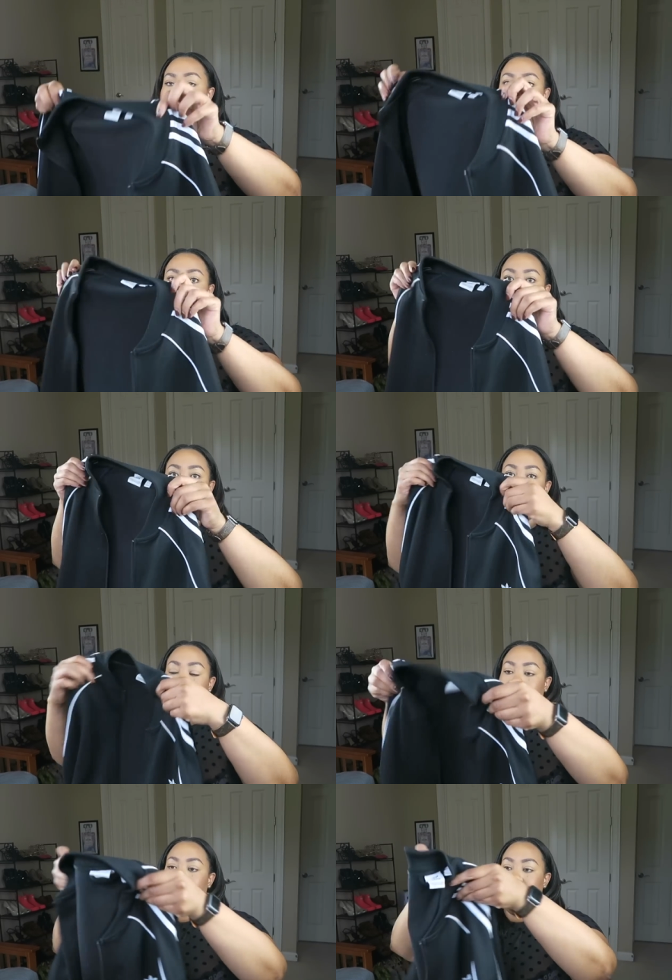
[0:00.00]

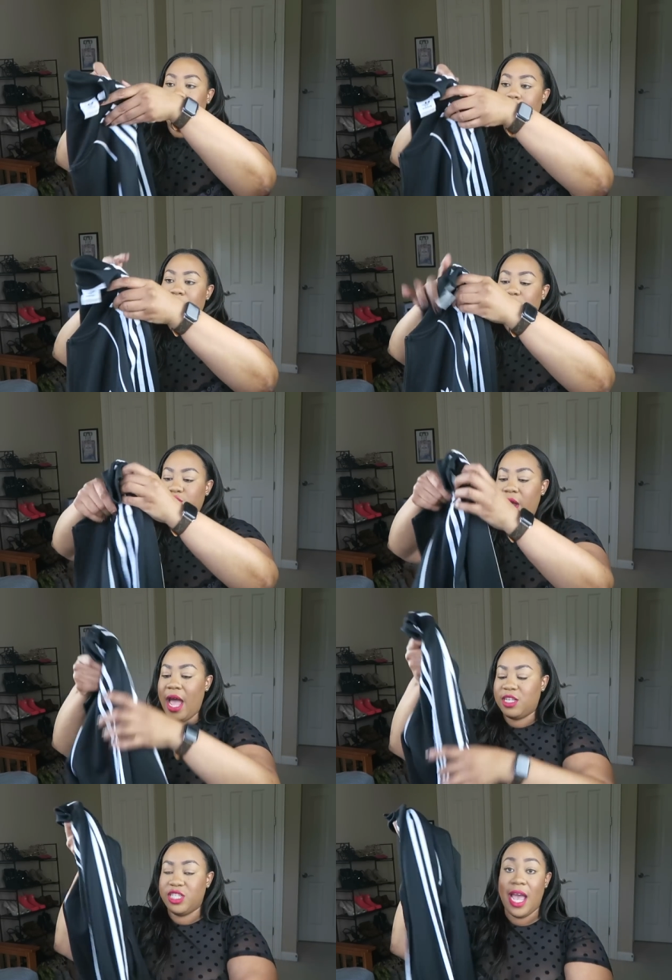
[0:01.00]
Adidas zip up
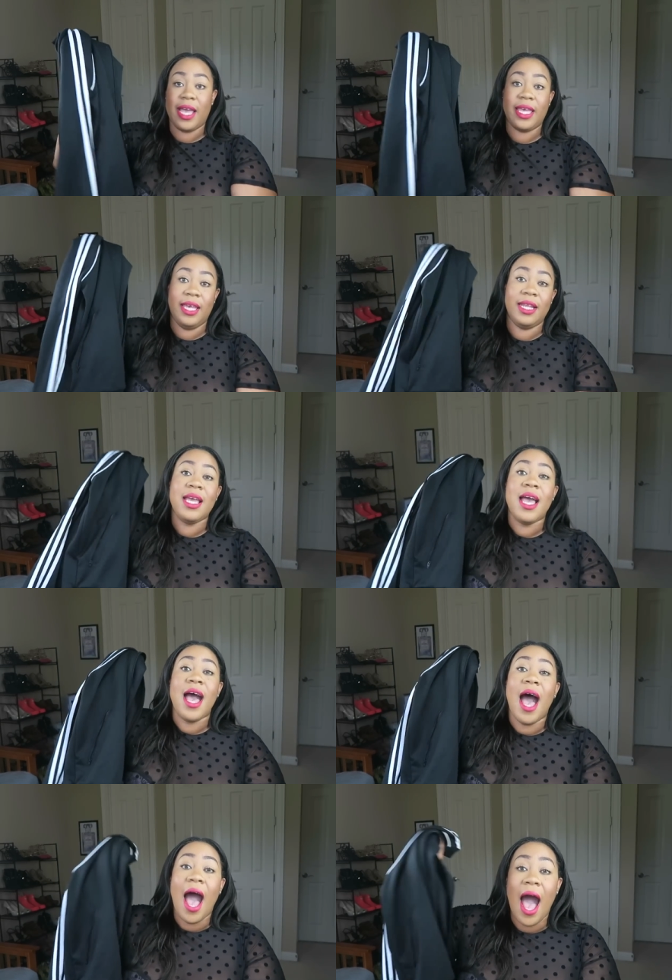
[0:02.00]
trap jacket.
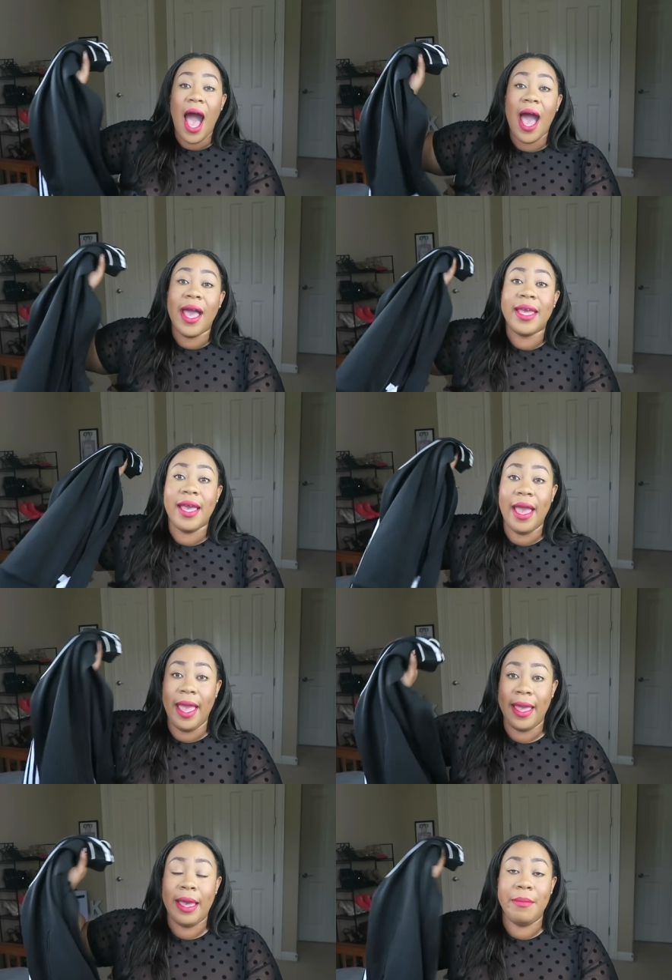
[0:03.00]
I
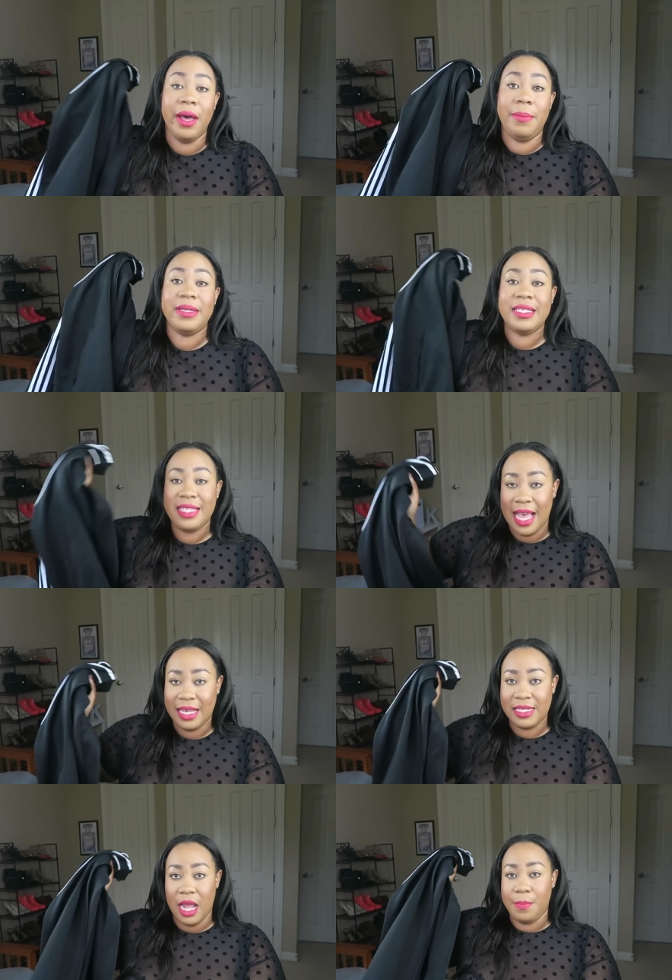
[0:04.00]
am
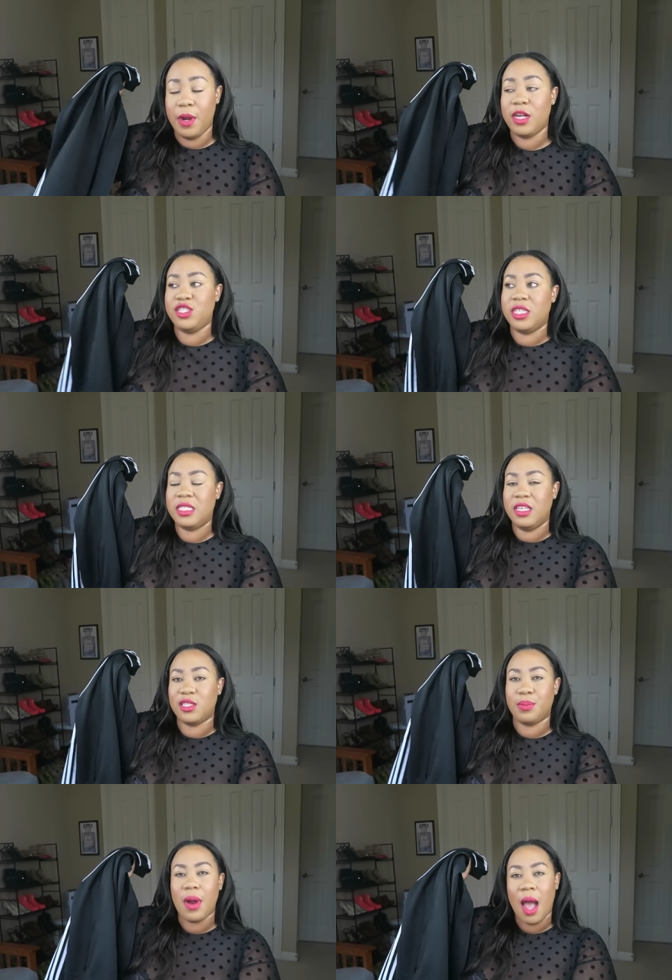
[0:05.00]
obsessed. I purchased
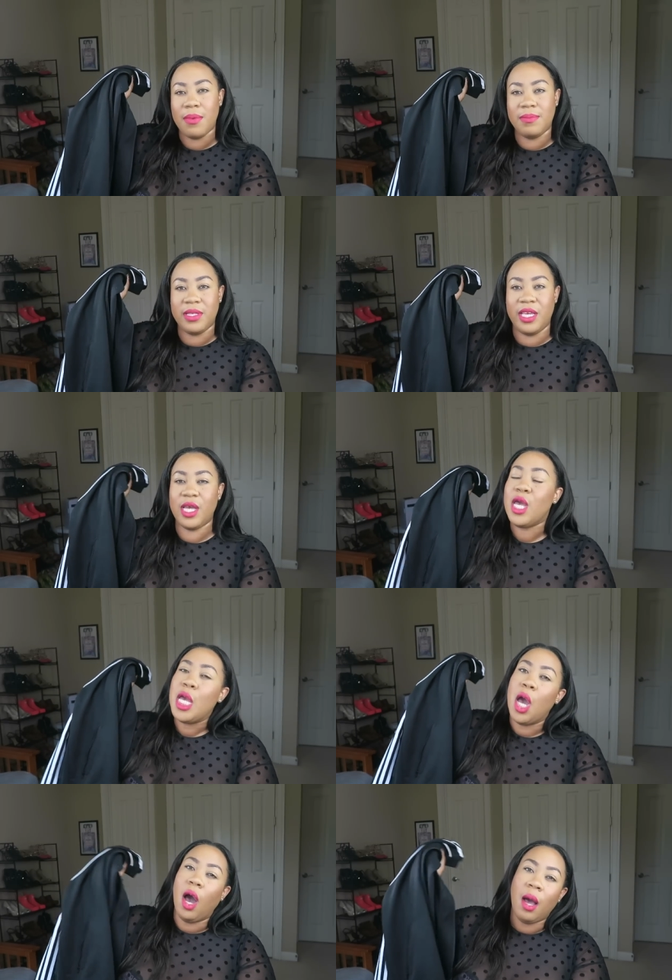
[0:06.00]
this probably
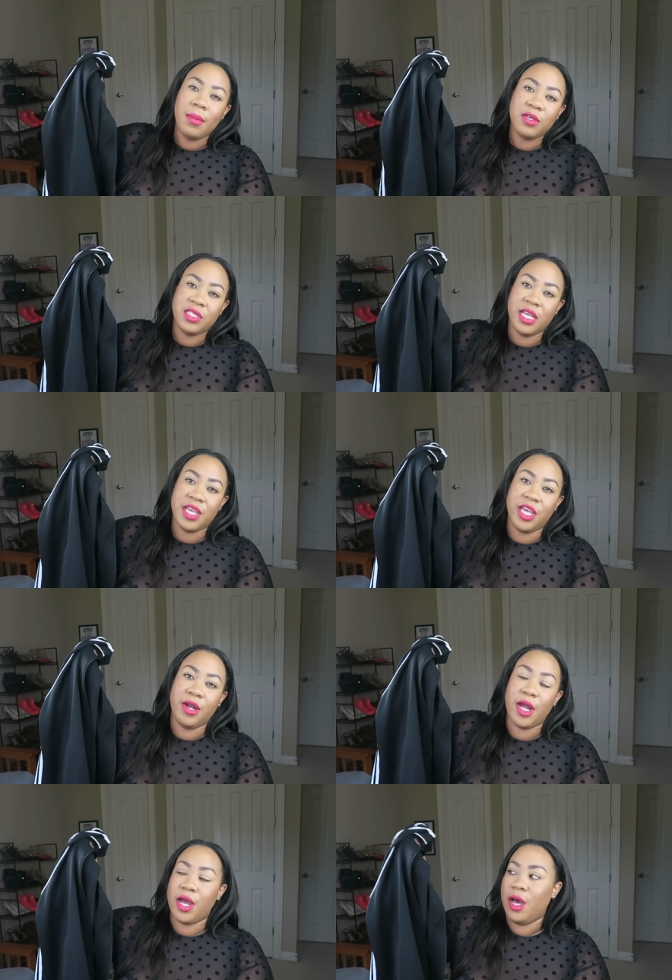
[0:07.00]
almost a
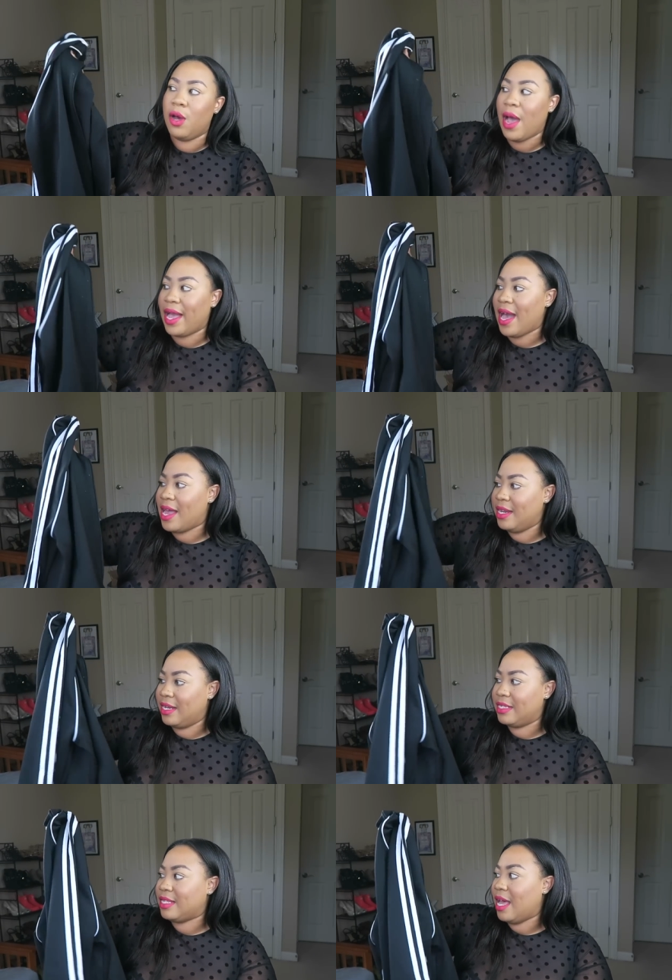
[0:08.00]
year ago. I got it
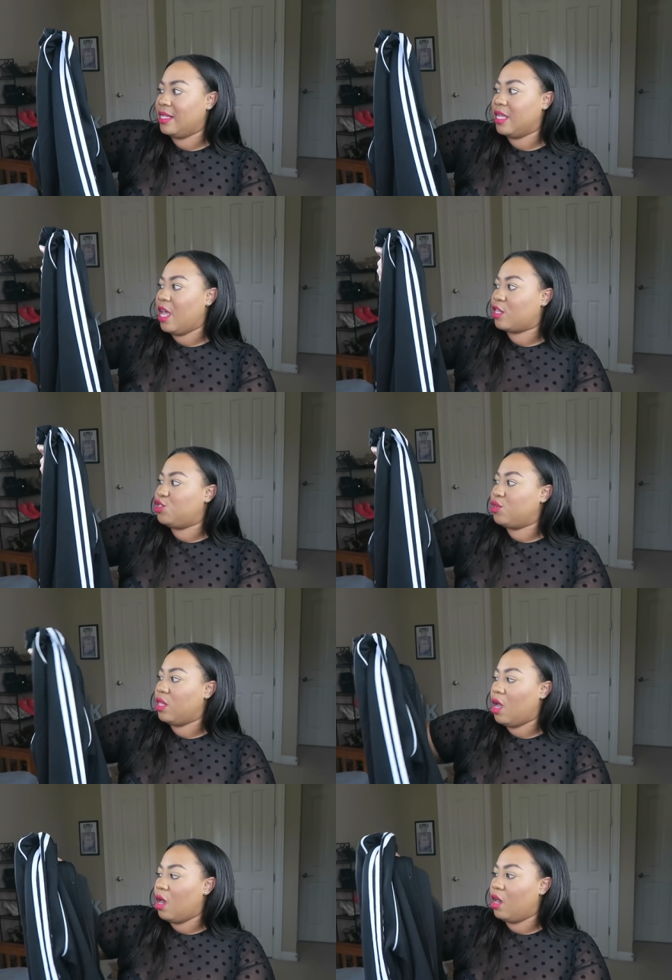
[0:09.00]
in a size extra
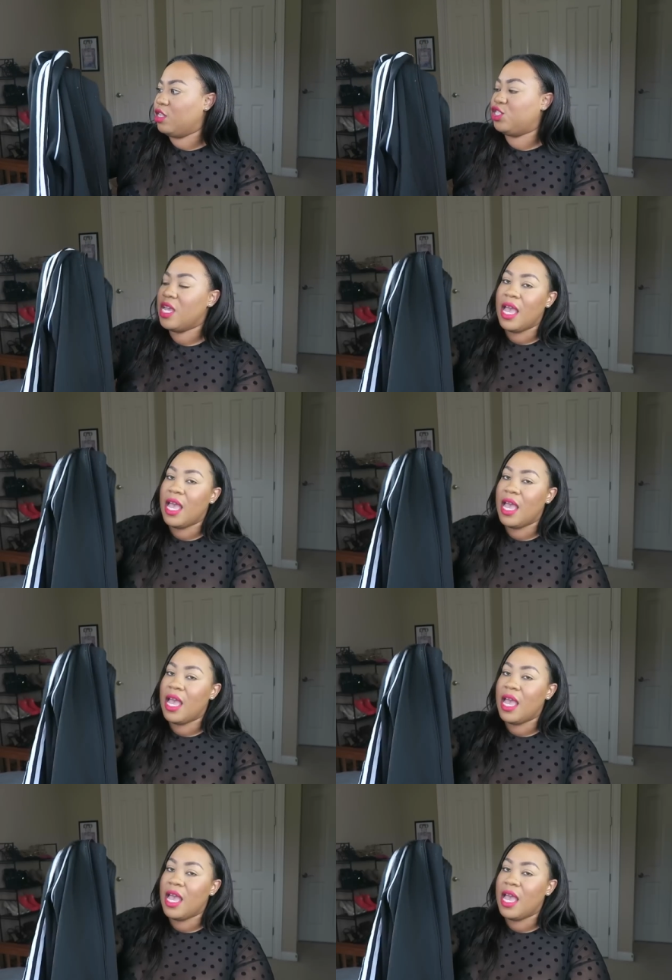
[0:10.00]
large.